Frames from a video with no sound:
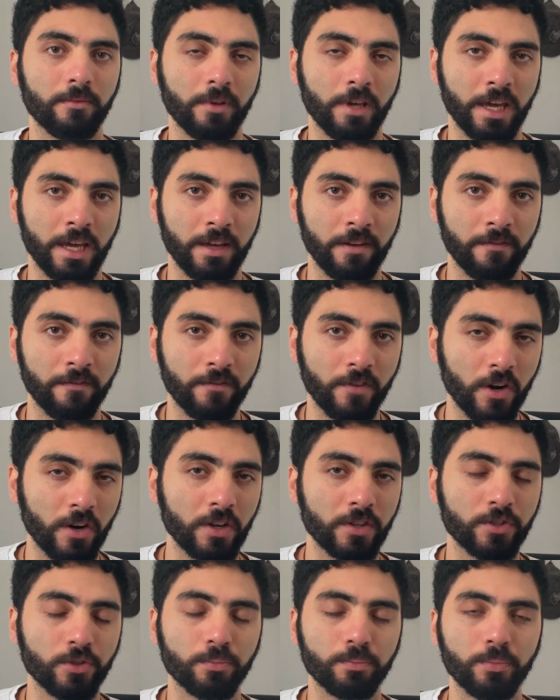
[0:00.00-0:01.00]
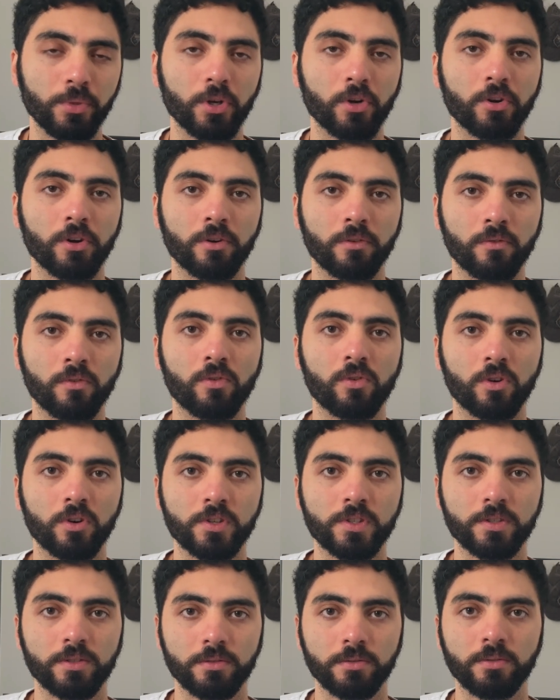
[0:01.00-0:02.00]
a very superior
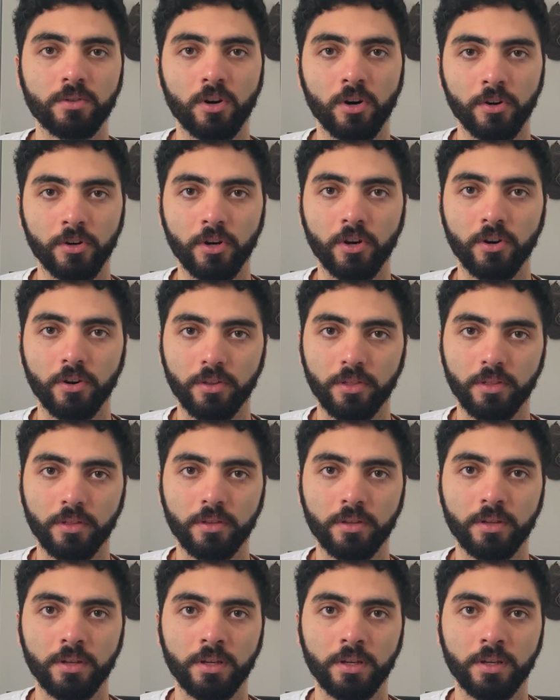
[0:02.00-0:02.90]
force on earth,